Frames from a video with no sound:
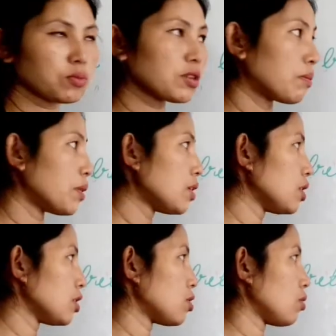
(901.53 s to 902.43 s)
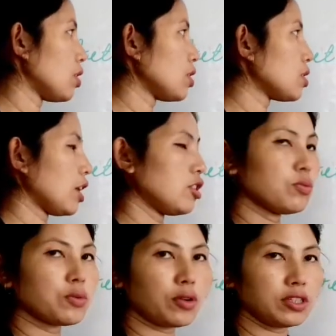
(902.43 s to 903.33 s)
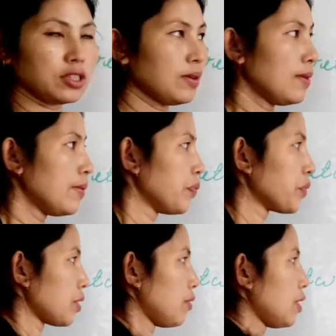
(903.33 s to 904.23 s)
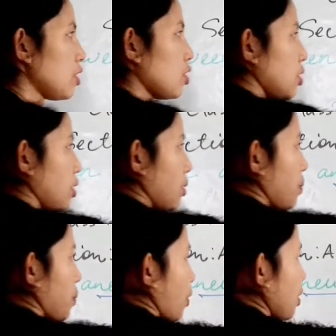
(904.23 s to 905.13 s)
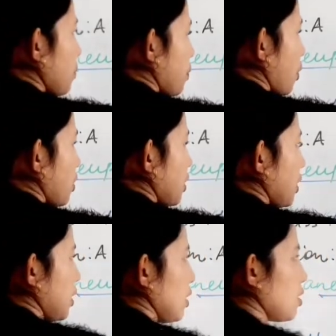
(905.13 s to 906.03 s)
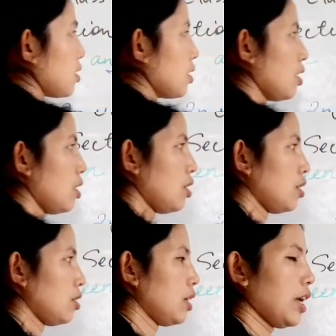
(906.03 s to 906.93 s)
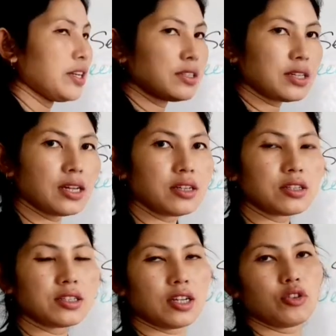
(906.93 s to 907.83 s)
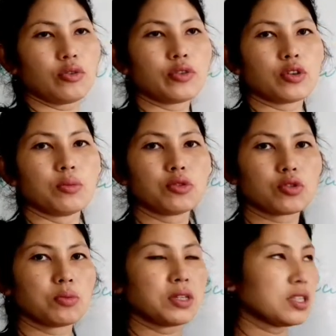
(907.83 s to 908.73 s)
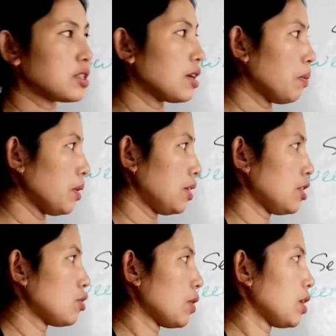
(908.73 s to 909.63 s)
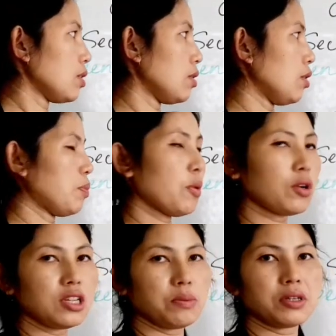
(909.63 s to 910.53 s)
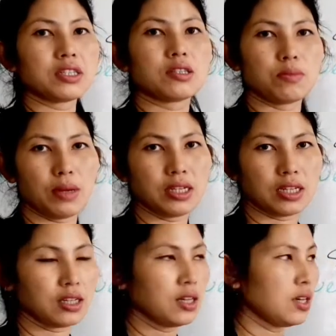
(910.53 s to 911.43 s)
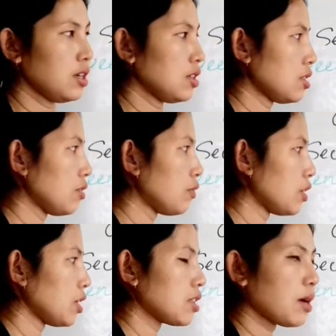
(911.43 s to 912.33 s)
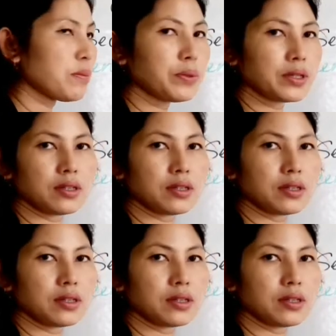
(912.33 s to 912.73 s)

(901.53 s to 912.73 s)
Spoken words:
number is known as aneuploidy. Whereas polyploidy is the entire set of chromosome is double. That's why poly means many. Say for example,